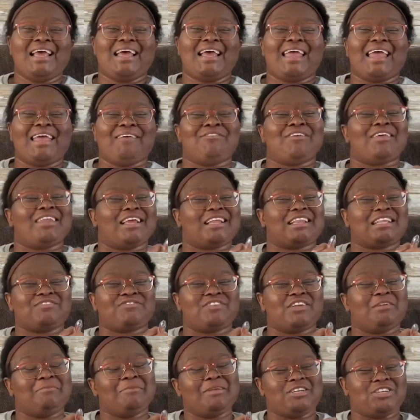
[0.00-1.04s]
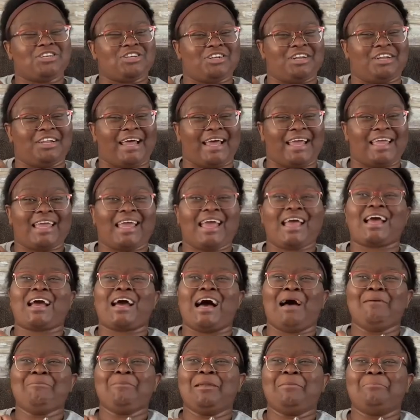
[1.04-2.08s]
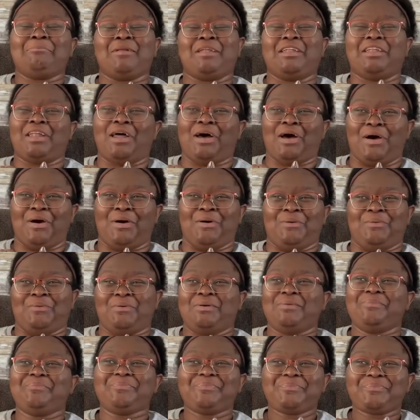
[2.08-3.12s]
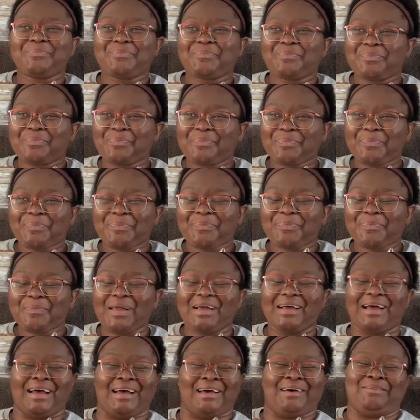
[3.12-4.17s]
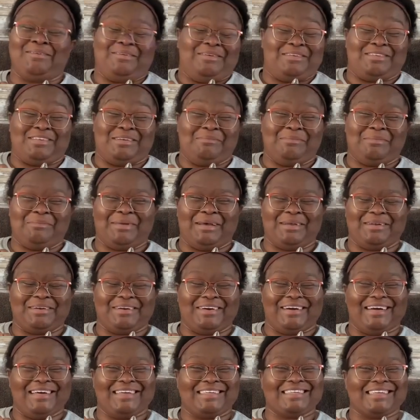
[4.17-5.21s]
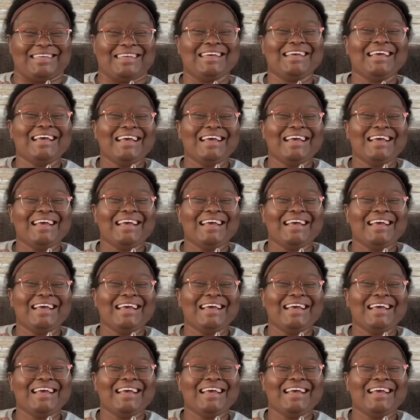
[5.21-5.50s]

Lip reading: If you like this video, be sure to like it. Comment below. I don't know, something about Degrassi.